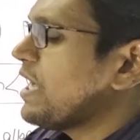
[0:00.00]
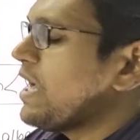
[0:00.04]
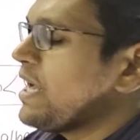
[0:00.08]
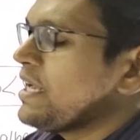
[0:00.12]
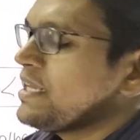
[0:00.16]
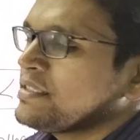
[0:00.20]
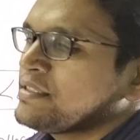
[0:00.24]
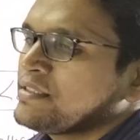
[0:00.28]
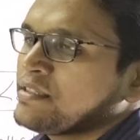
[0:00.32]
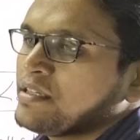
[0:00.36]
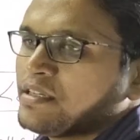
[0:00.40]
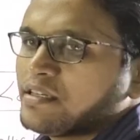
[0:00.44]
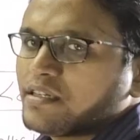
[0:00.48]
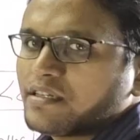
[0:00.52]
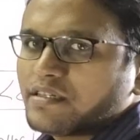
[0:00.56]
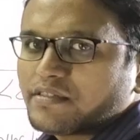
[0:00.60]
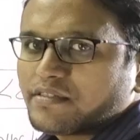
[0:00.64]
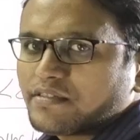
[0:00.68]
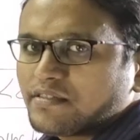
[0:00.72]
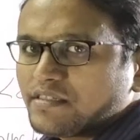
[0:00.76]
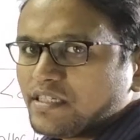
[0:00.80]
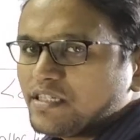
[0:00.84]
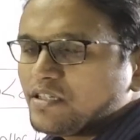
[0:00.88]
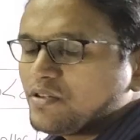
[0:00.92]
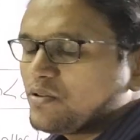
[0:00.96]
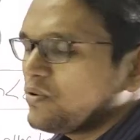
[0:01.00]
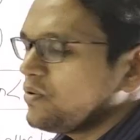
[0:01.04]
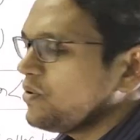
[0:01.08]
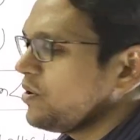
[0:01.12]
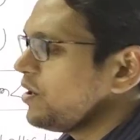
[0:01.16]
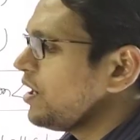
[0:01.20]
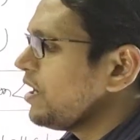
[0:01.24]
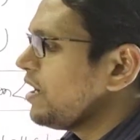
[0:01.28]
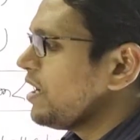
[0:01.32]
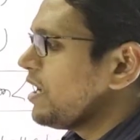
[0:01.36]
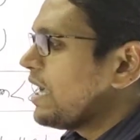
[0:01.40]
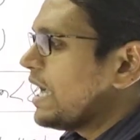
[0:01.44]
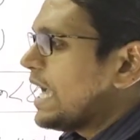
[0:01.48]
as
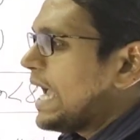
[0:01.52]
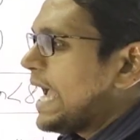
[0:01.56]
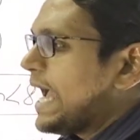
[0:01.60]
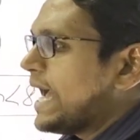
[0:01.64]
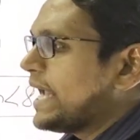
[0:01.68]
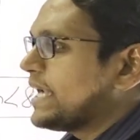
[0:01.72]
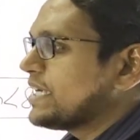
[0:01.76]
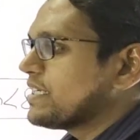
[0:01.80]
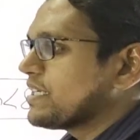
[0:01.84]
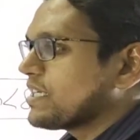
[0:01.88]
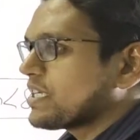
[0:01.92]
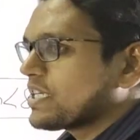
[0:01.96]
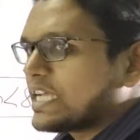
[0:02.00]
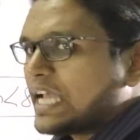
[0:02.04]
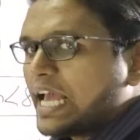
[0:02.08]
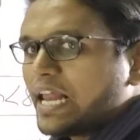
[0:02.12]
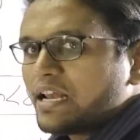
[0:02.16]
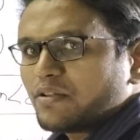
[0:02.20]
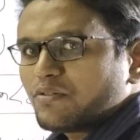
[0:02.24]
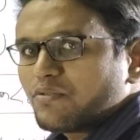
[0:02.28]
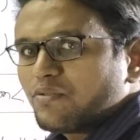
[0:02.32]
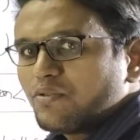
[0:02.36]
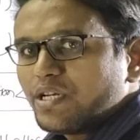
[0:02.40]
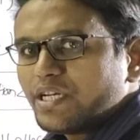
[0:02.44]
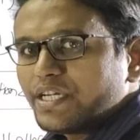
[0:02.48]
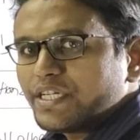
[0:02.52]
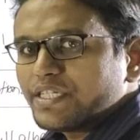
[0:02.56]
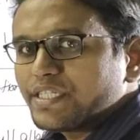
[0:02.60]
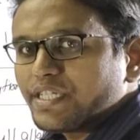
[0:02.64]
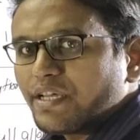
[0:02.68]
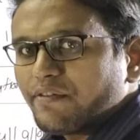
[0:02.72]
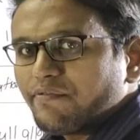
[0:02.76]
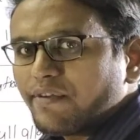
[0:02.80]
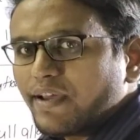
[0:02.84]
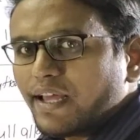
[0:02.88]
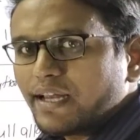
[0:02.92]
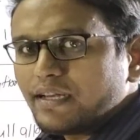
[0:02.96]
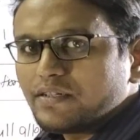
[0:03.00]
0 and calculate
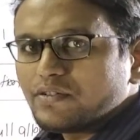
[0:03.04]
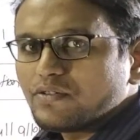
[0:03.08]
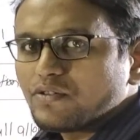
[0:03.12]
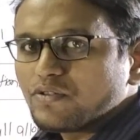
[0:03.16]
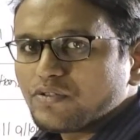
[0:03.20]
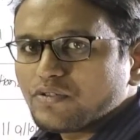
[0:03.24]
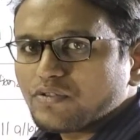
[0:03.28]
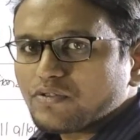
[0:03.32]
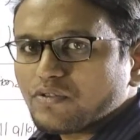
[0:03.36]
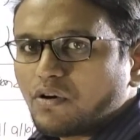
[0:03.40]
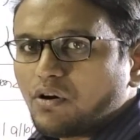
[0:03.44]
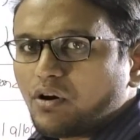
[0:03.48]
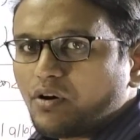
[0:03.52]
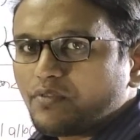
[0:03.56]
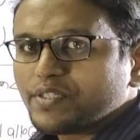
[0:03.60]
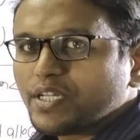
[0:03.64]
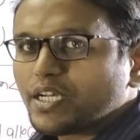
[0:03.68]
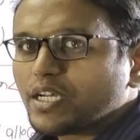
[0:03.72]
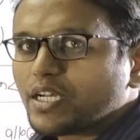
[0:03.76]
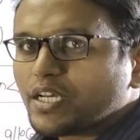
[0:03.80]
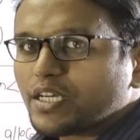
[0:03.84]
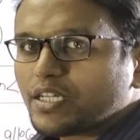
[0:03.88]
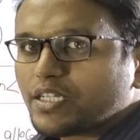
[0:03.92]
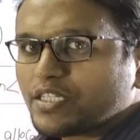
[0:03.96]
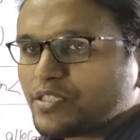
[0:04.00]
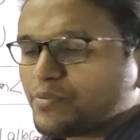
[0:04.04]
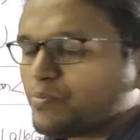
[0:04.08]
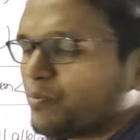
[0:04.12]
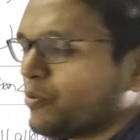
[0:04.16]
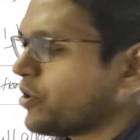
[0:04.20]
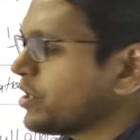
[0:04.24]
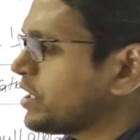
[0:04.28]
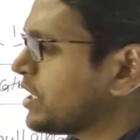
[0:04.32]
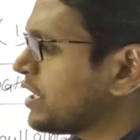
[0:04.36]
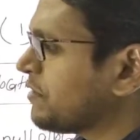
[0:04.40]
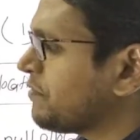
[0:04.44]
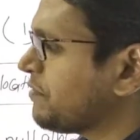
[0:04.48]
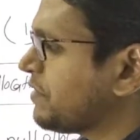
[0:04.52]
the values of the
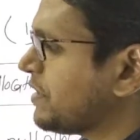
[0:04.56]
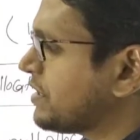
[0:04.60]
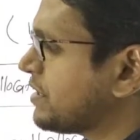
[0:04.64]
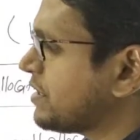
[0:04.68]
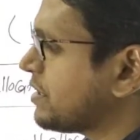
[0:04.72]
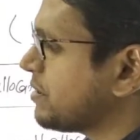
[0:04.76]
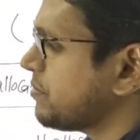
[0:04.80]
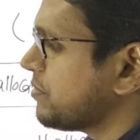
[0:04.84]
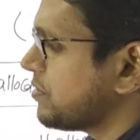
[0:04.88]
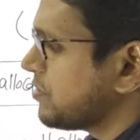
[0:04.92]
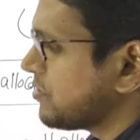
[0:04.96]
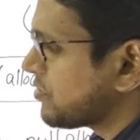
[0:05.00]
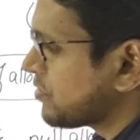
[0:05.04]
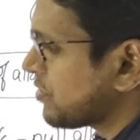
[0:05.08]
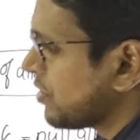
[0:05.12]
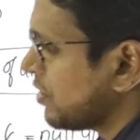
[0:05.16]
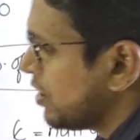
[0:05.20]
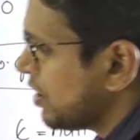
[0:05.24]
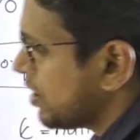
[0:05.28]
corresponding variables.